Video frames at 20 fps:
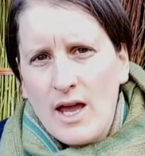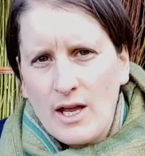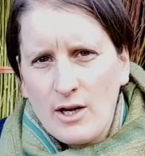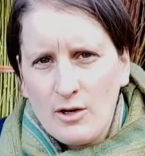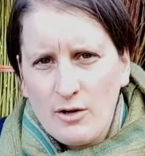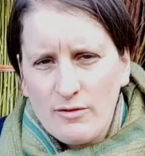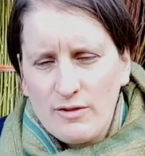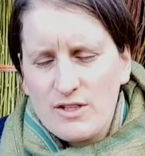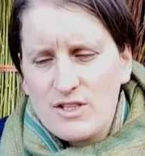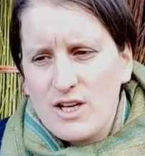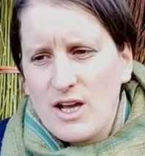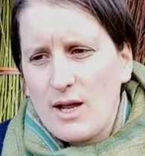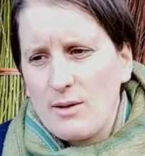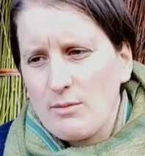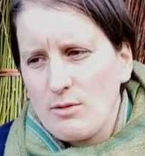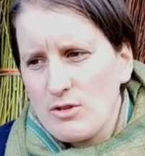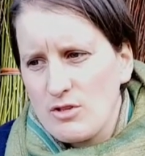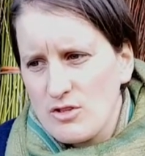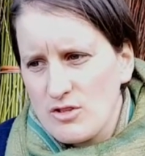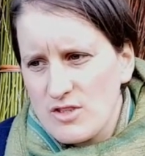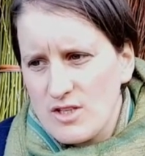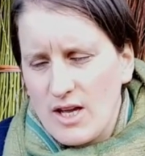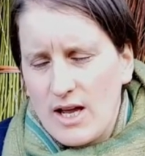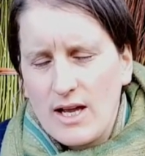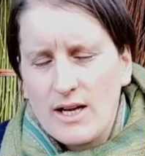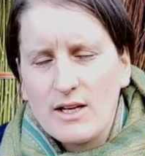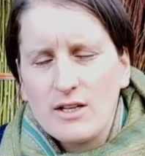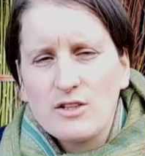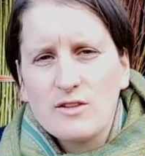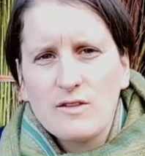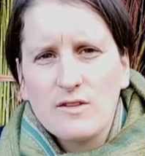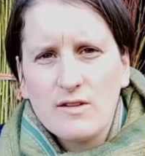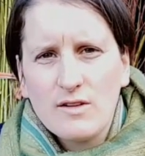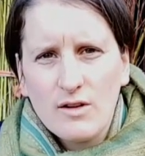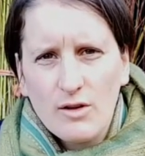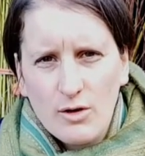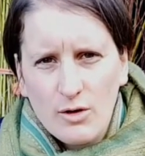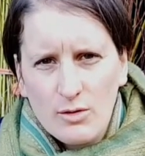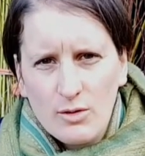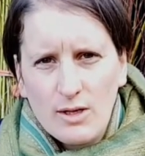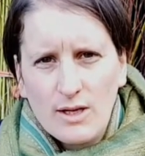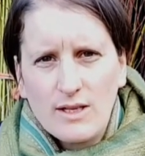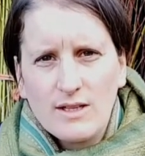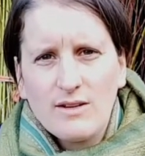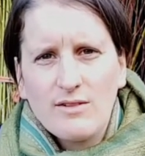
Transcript: And over time, you just kind of slowly